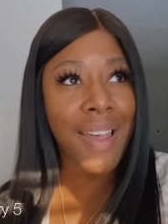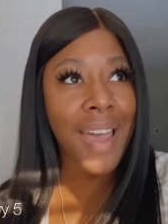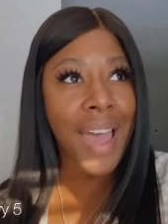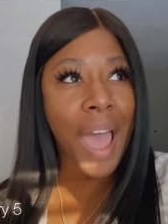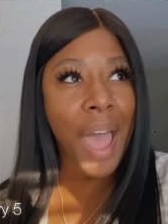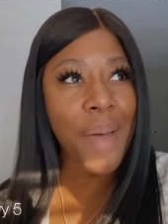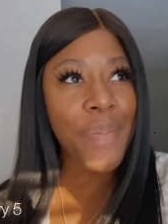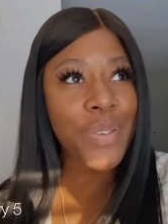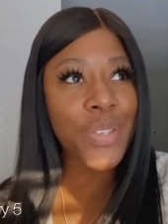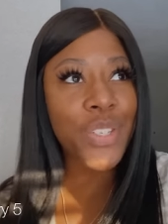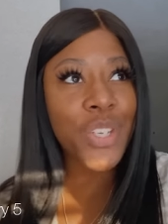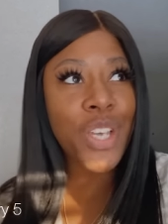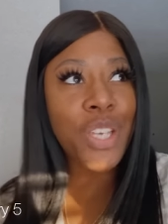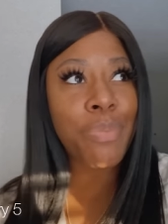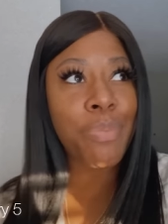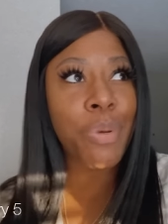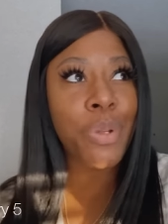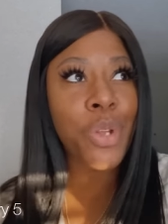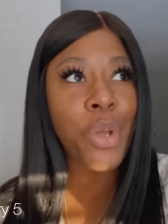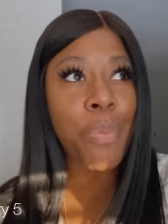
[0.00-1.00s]
I was
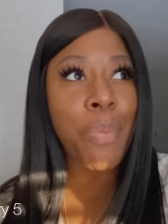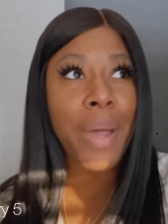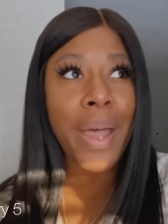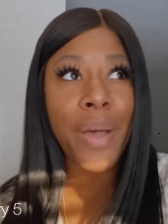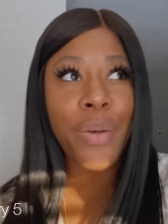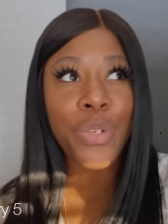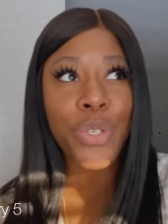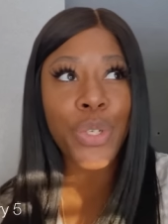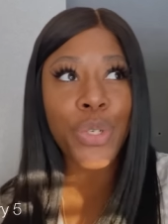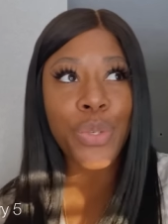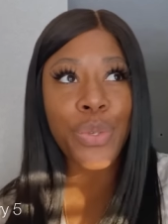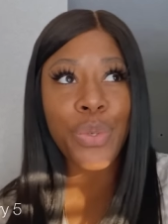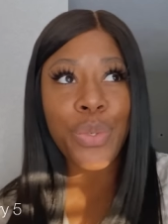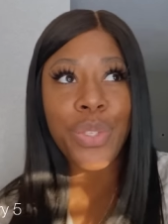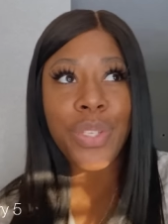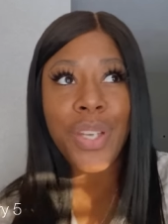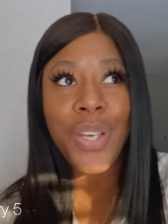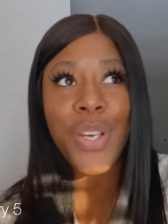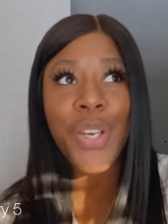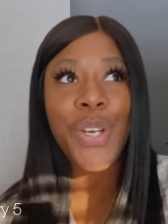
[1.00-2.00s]
just putting on my house
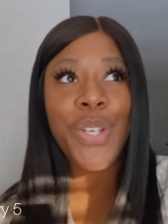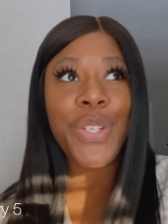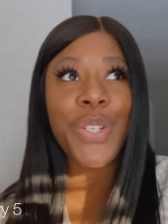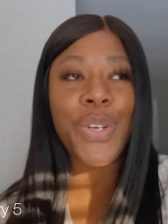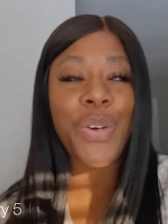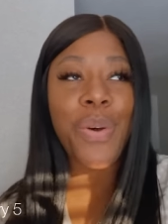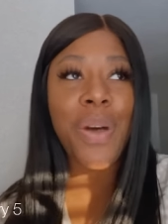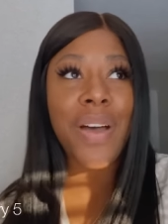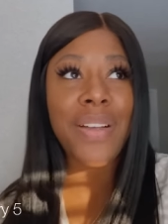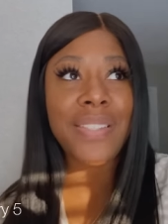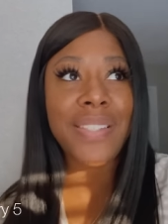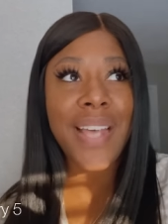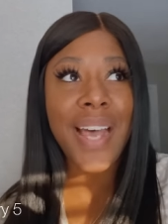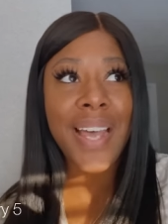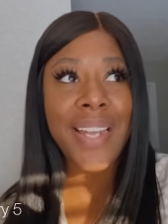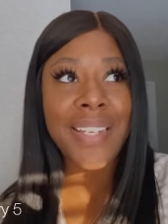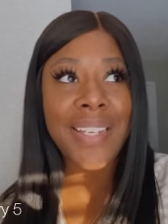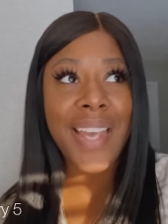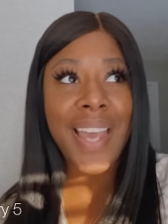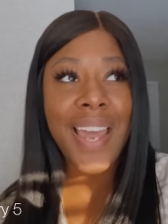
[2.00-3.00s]
shoes to go
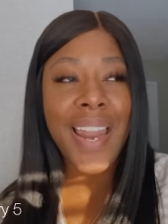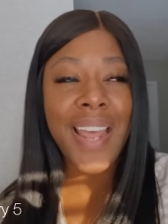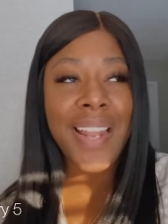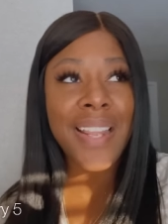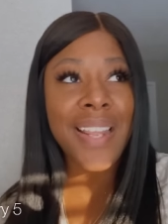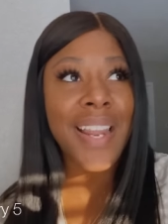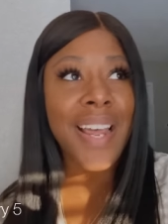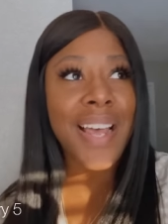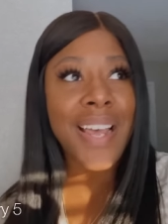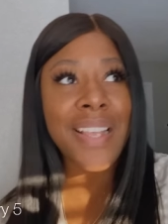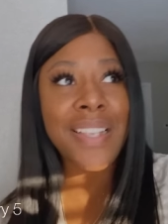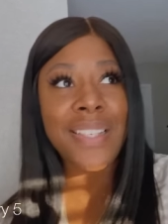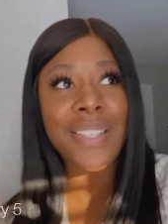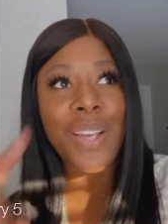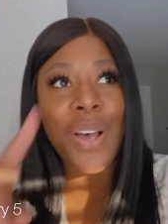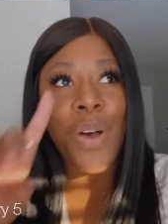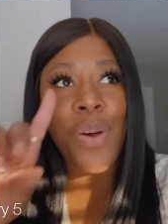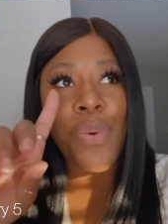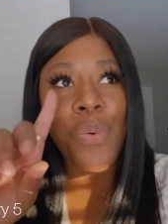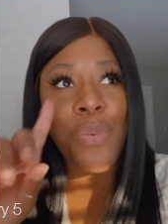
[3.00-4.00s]
outside and get it. And then I had
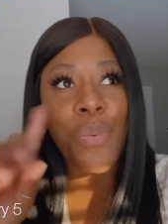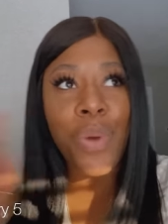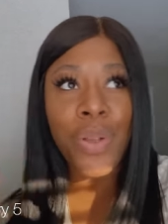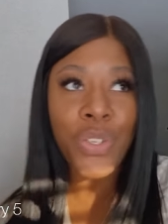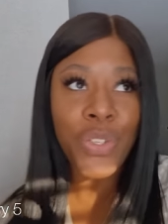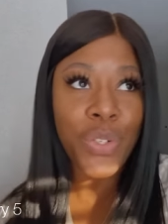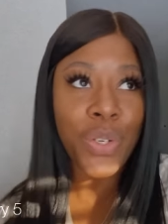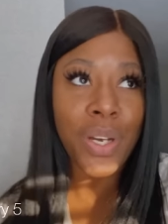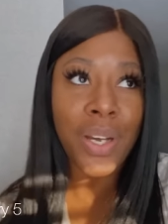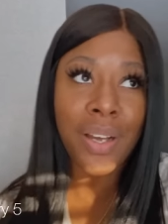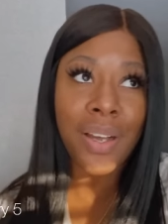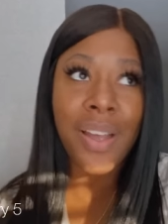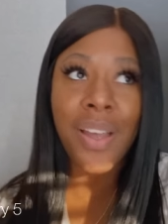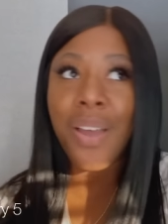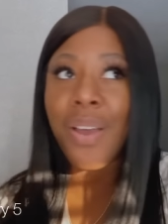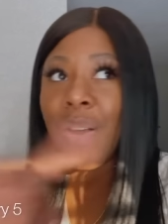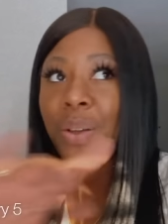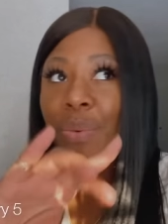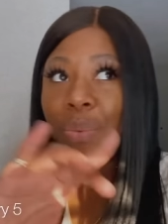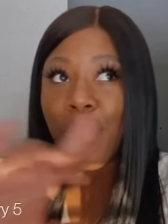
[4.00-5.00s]
saw one truck,
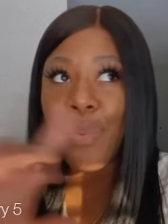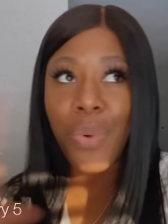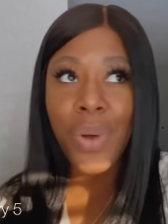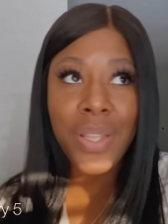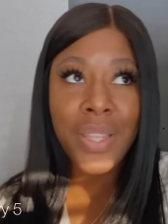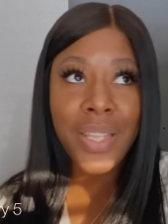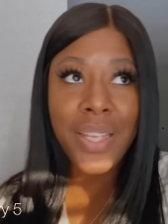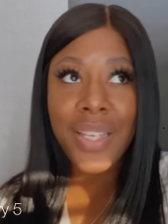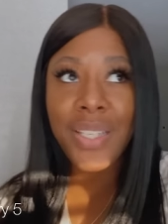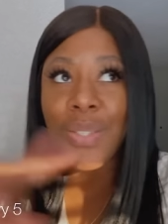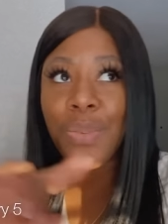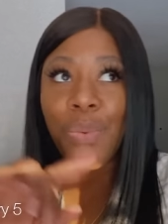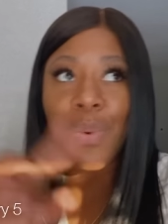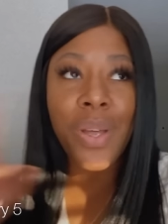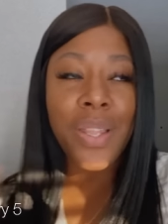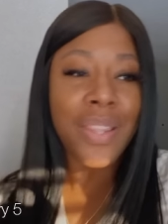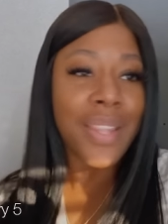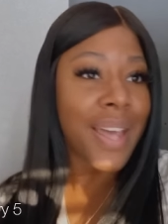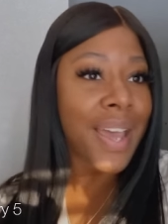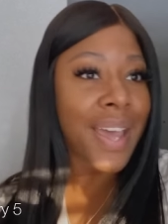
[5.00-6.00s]
one this,
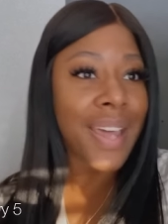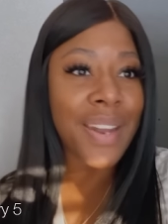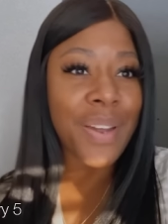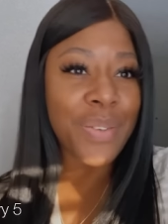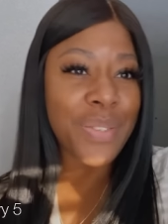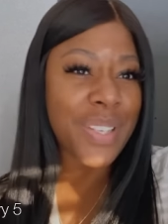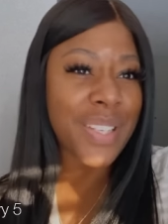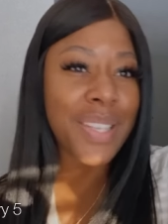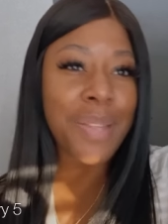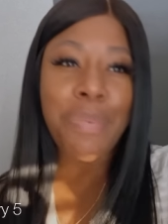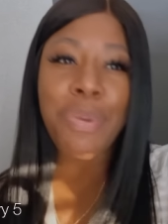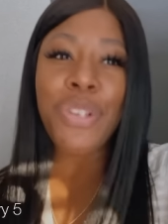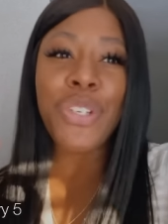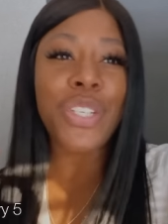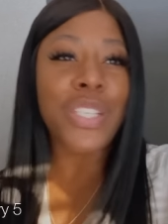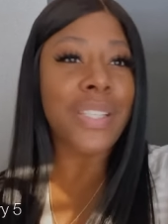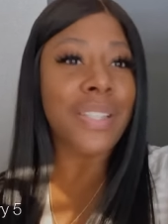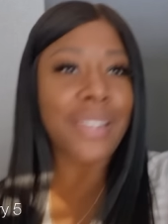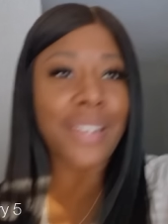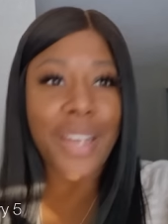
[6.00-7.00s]
one that. And I was like, let me
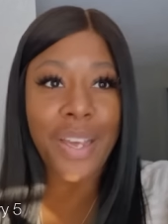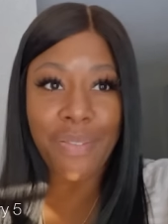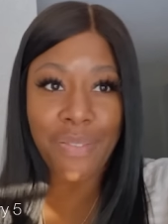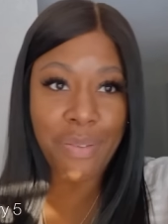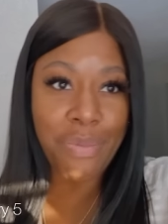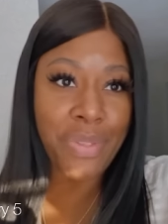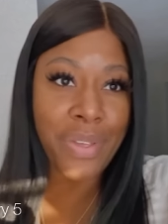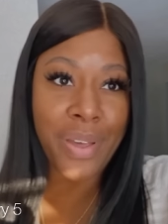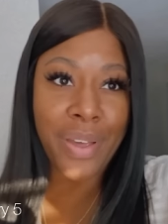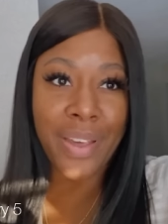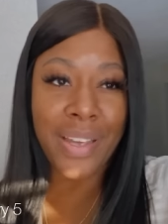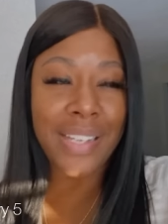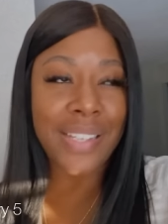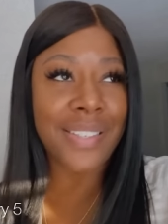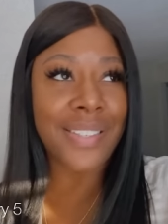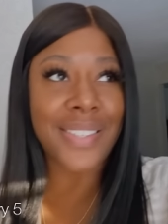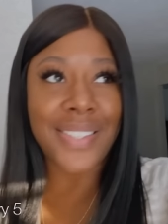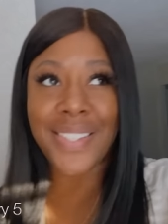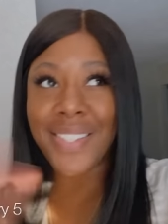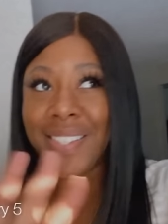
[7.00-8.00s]
just let everything
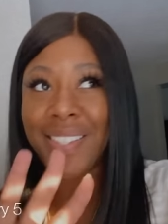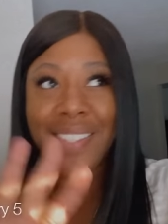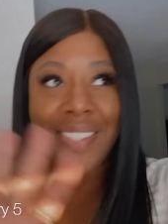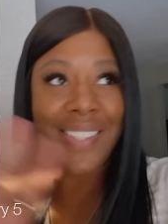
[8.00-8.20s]
just